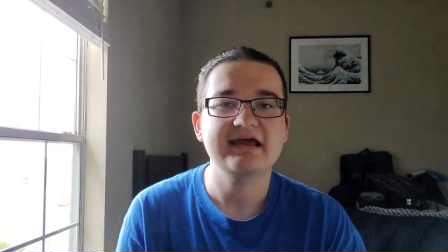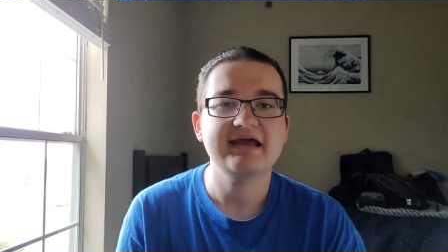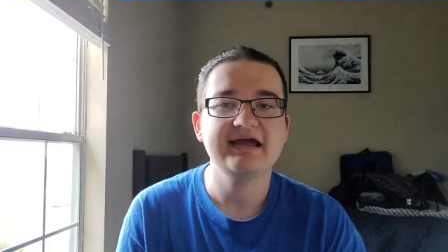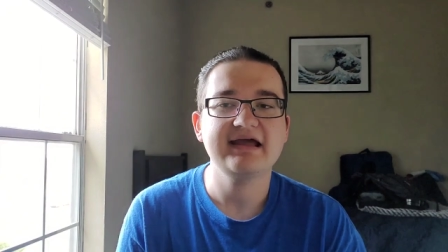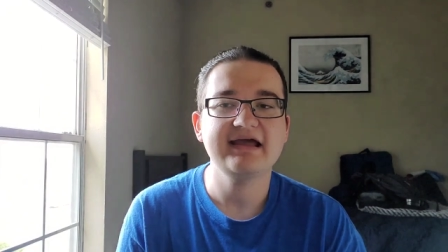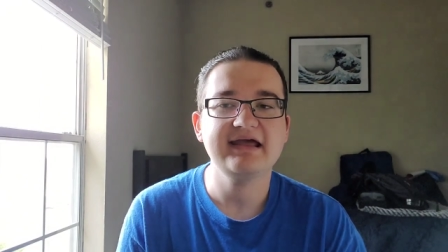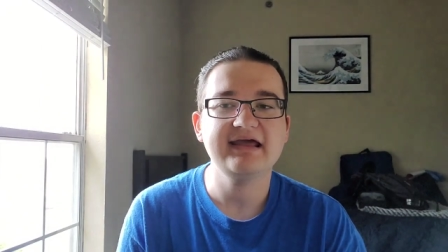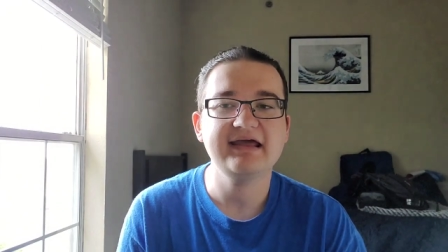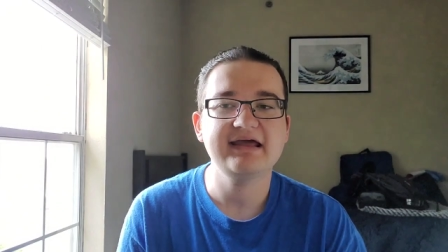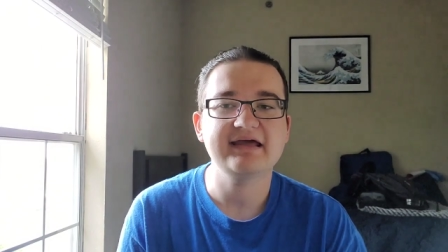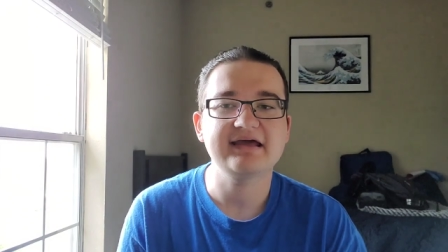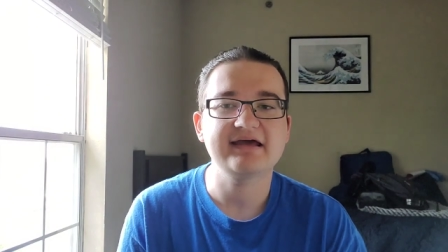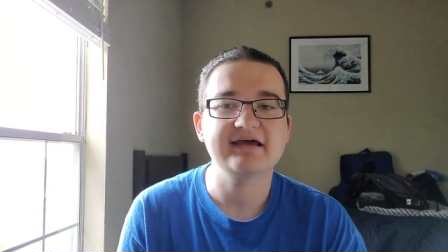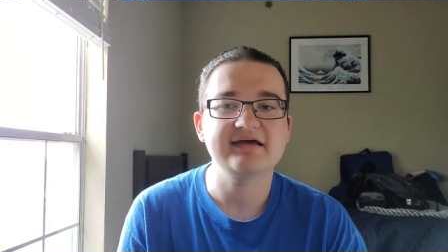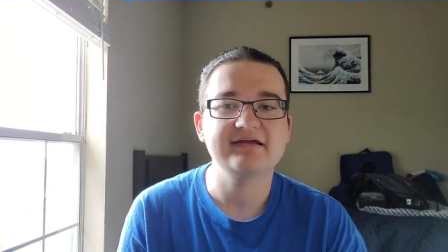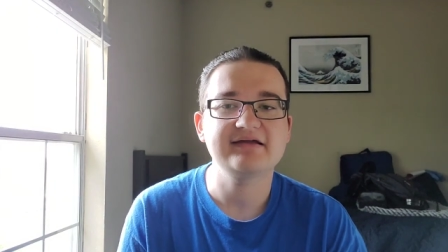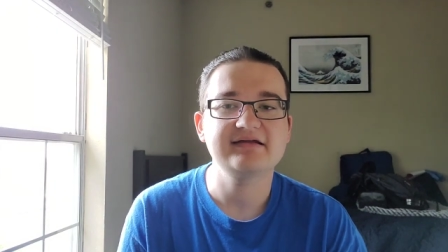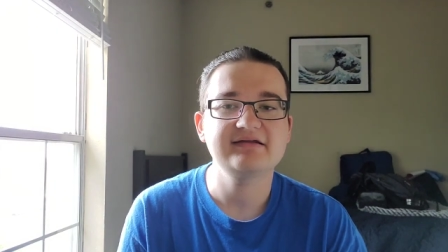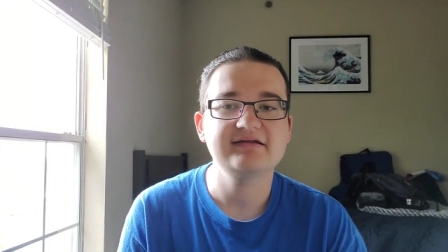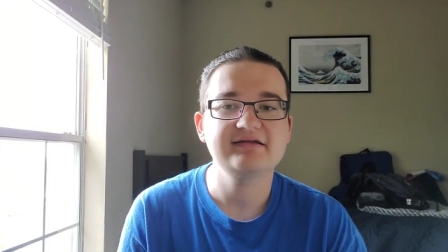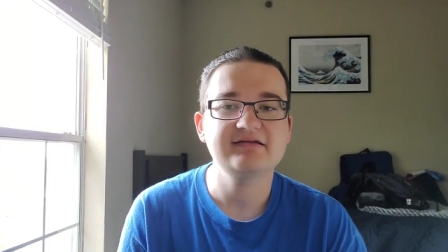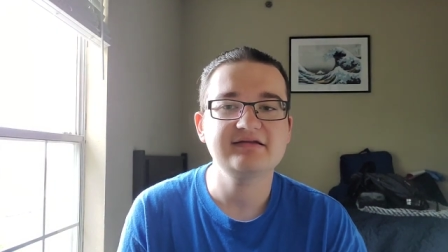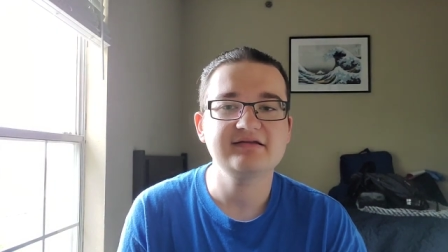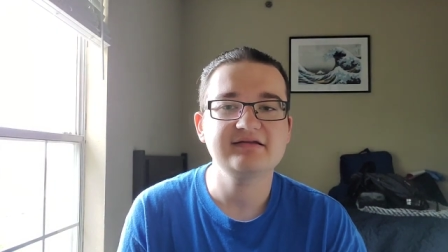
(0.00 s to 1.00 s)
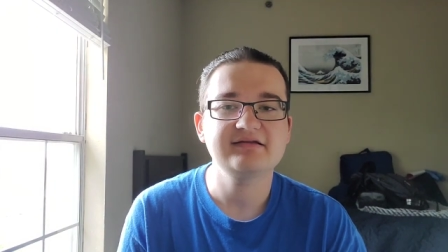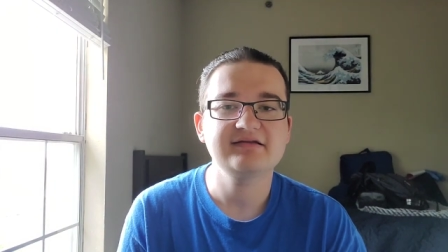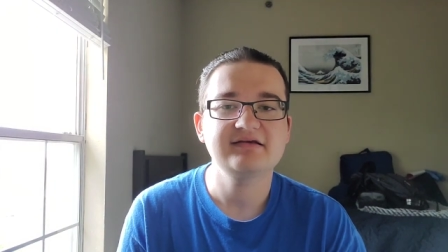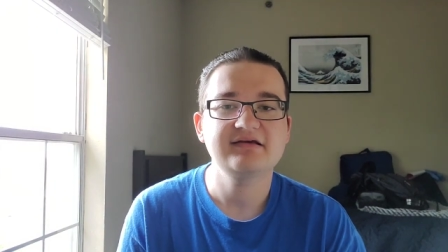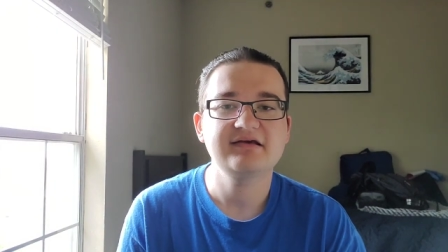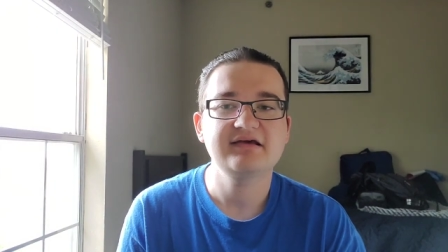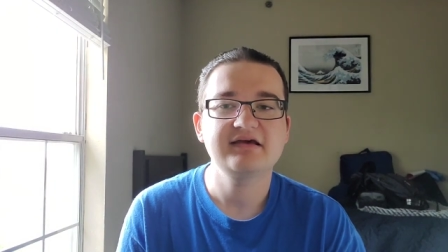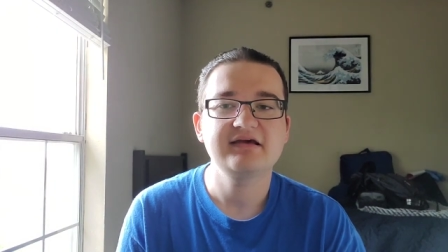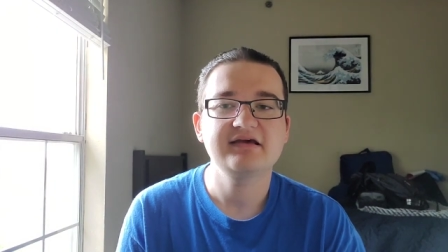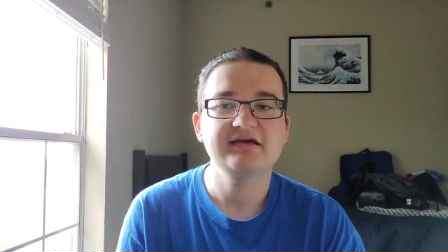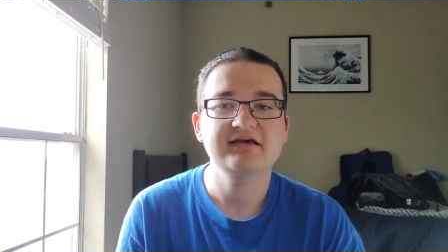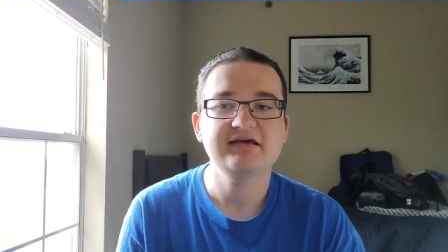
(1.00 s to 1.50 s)
and
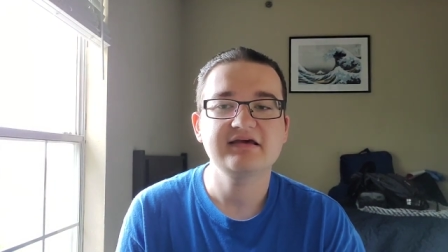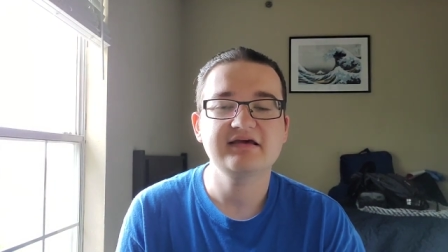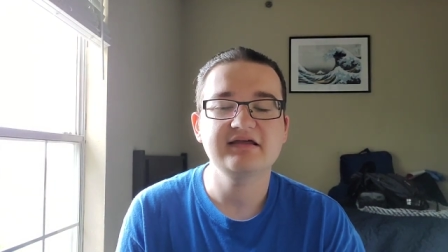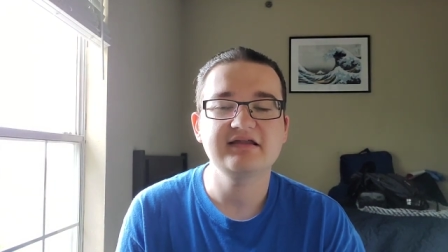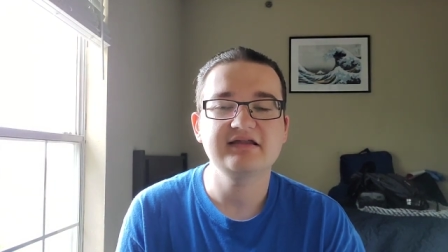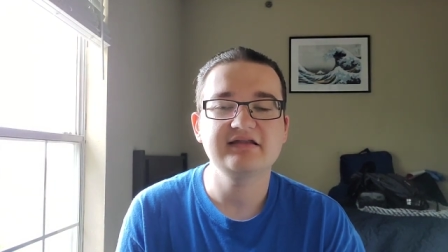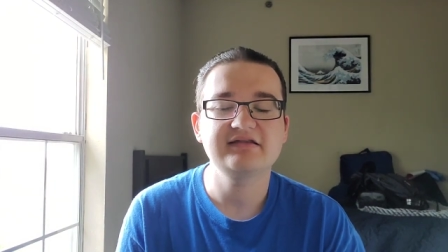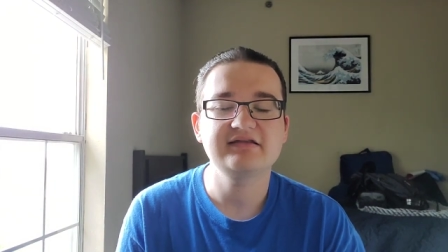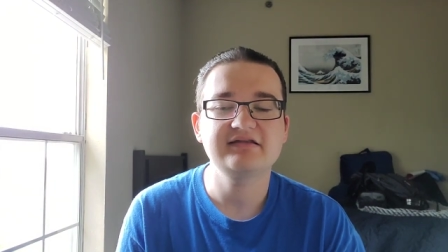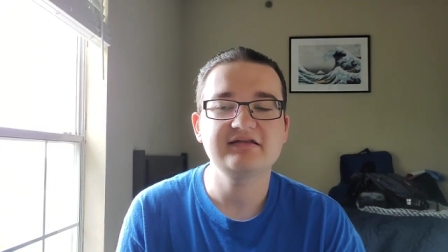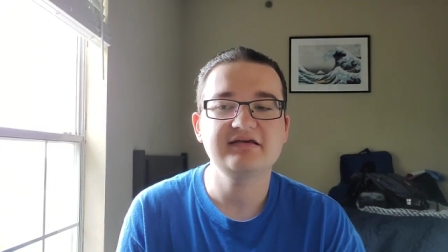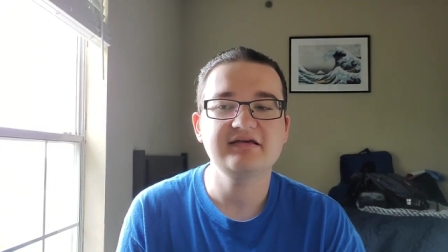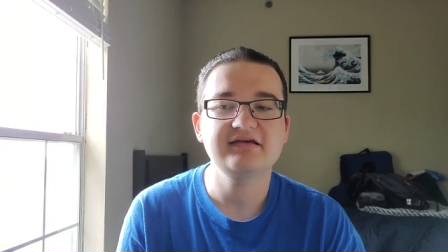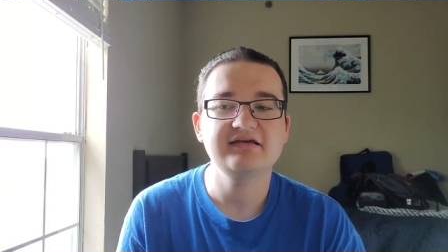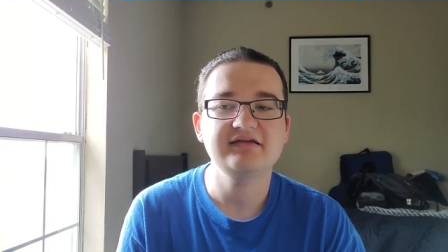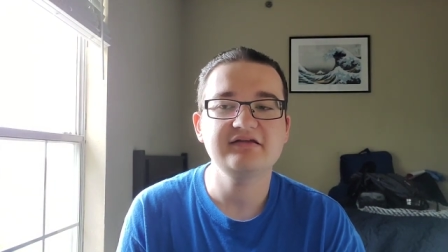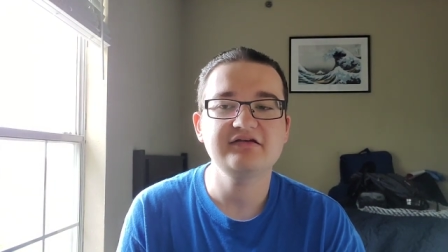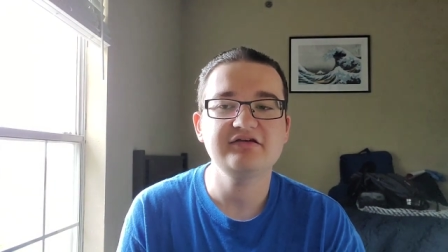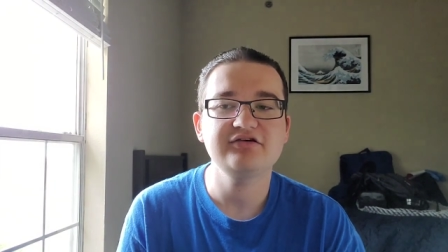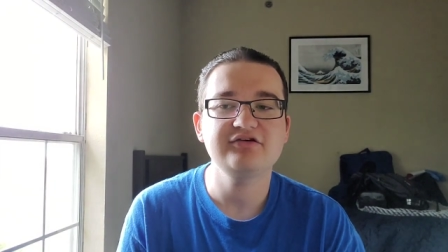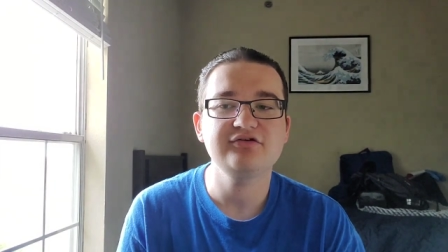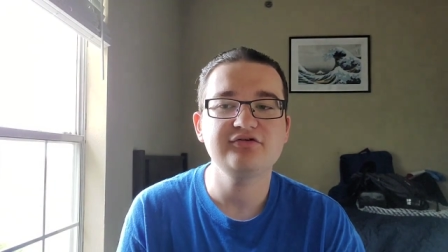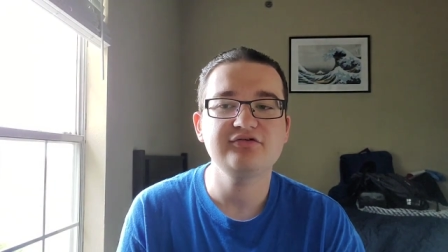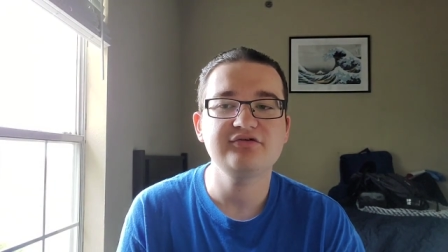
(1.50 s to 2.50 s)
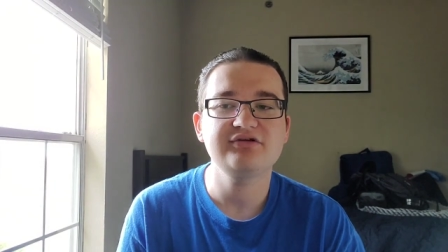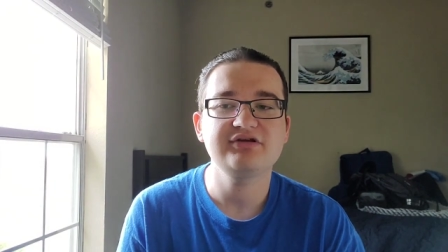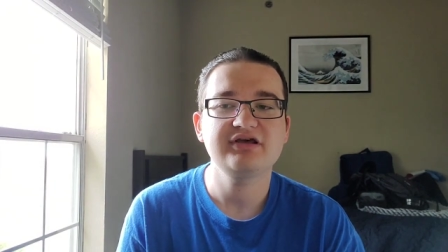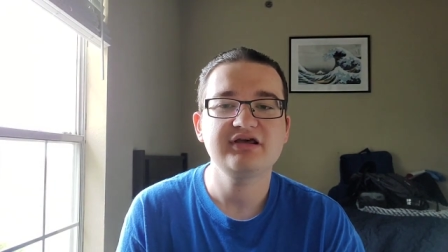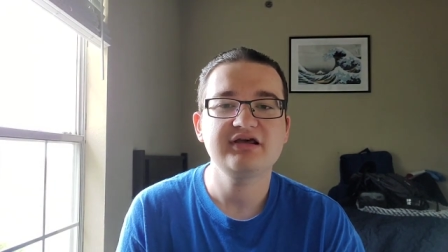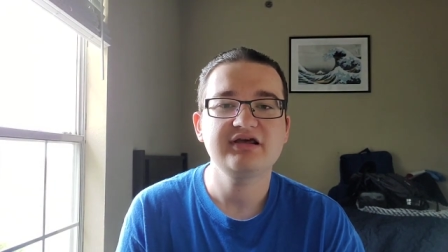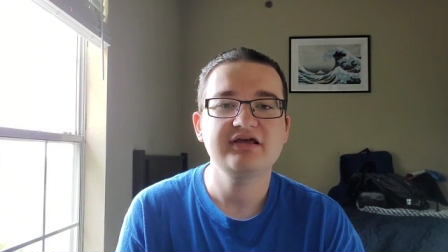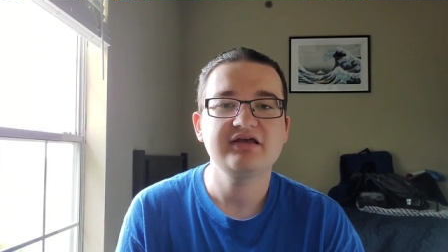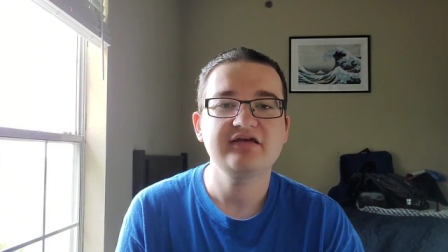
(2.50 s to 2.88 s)
continued